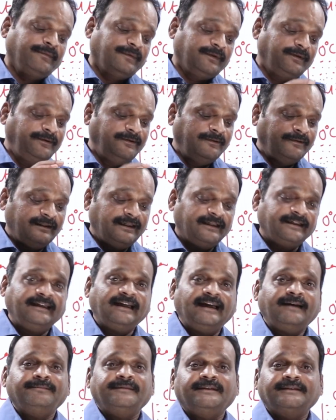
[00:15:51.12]
you will get
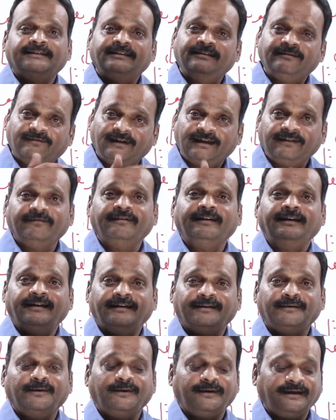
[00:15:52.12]
damaged in one way.
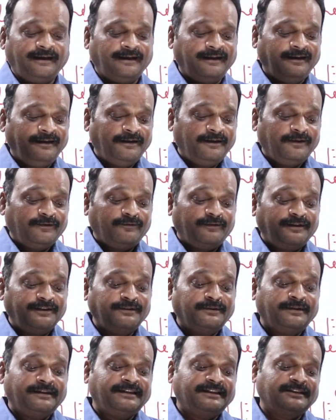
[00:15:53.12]
Okay, when
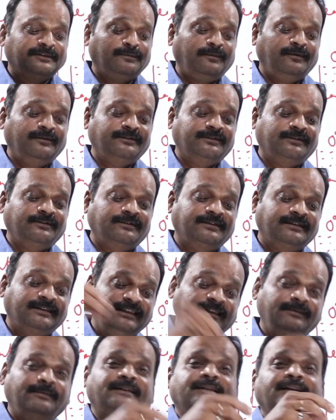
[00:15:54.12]
you get exposed to
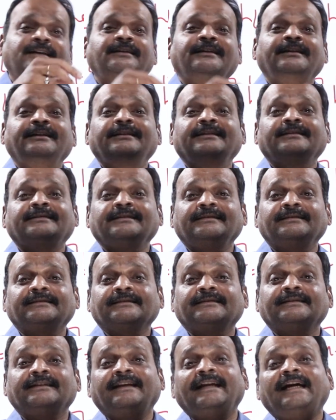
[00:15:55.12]
steam at 100 degrees
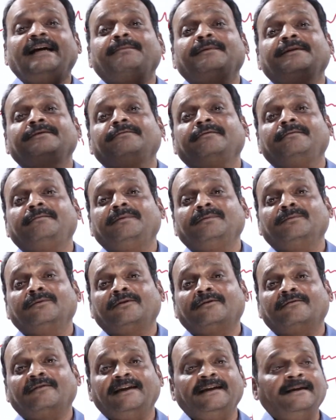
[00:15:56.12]
Celsius, the damage will be
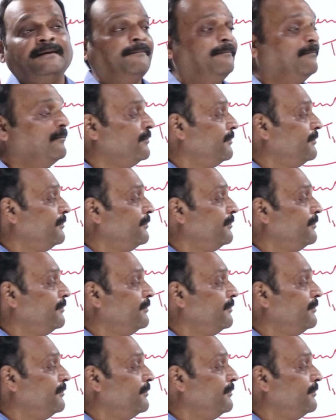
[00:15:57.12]
more. Why?